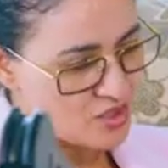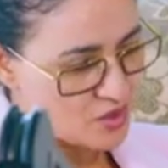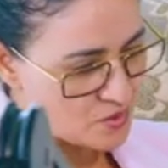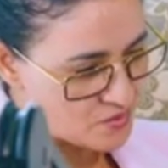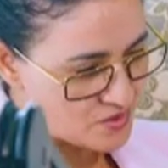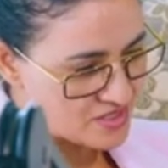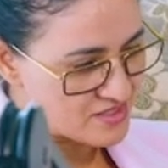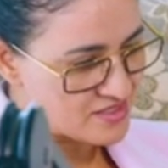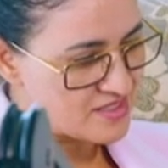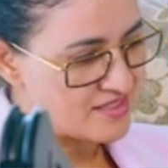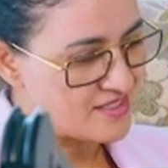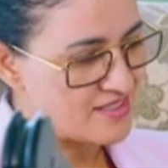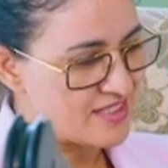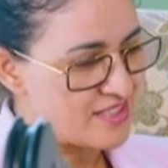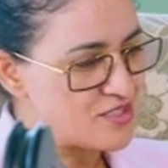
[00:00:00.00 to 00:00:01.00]
always
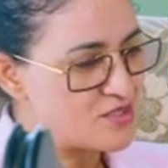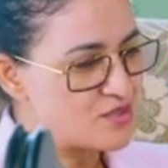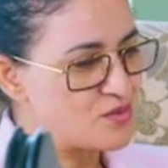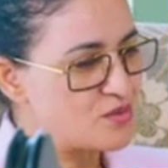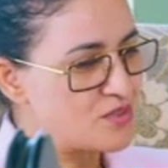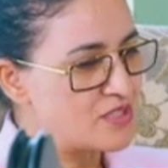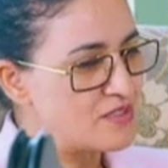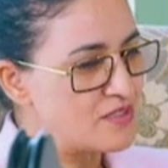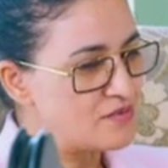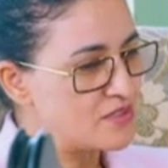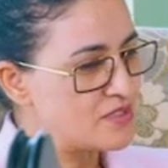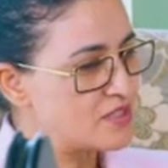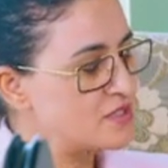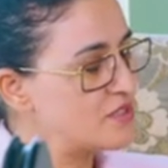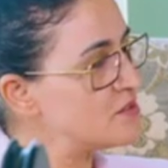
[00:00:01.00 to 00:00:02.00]
nice to
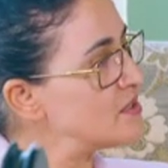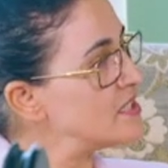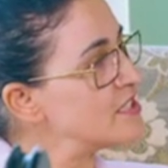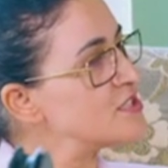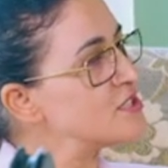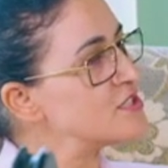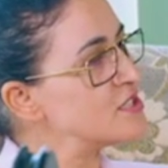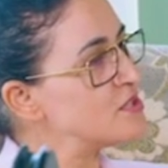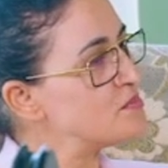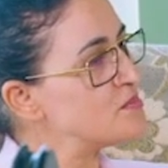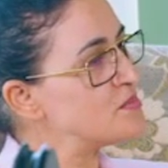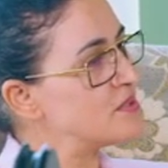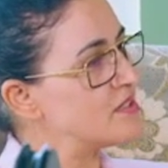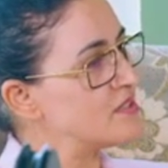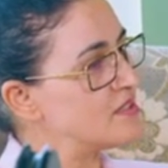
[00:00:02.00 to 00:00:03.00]
deliver a good relationship
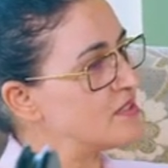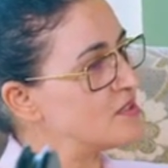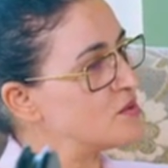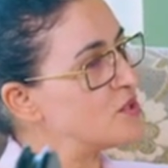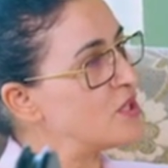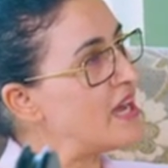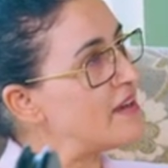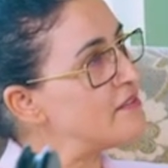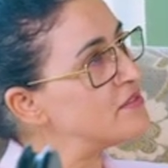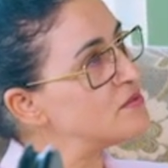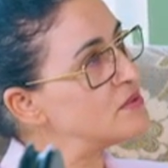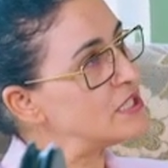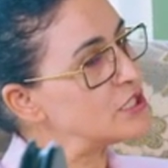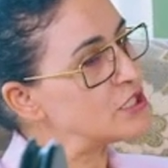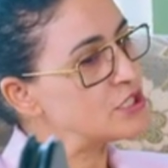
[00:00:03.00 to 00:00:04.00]
or have a
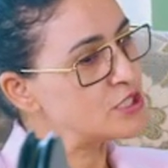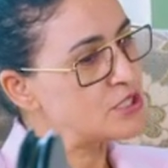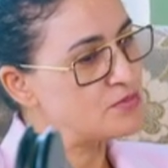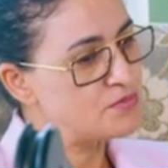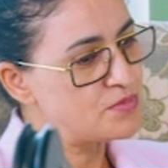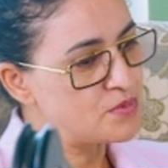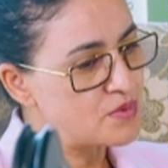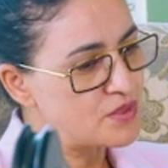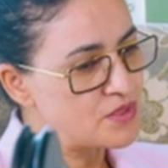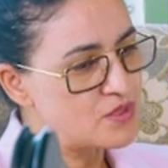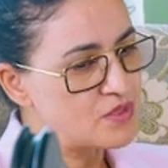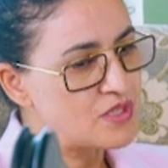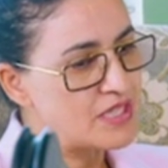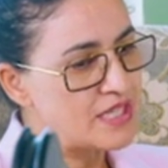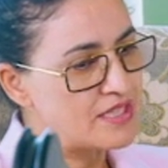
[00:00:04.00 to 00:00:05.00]
relationship with
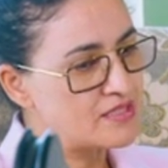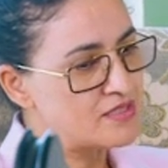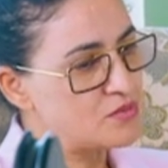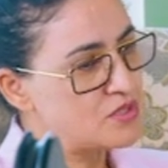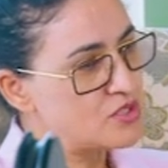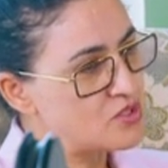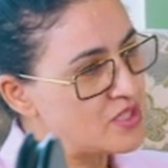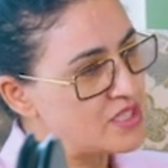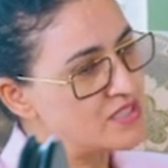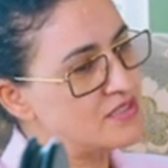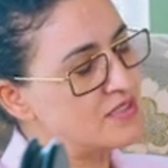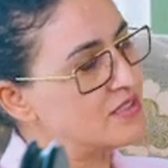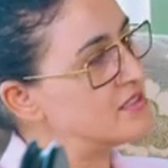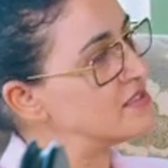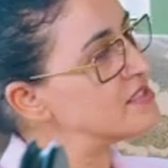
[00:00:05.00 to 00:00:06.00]
your clients with
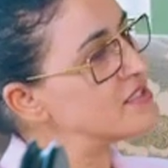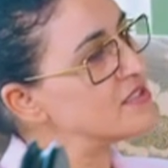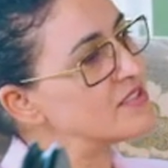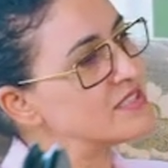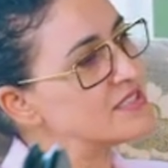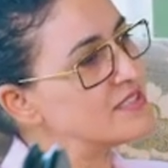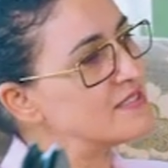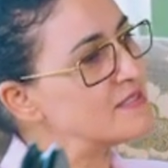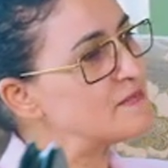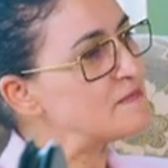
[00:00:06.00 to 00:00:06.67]
trust and integrity.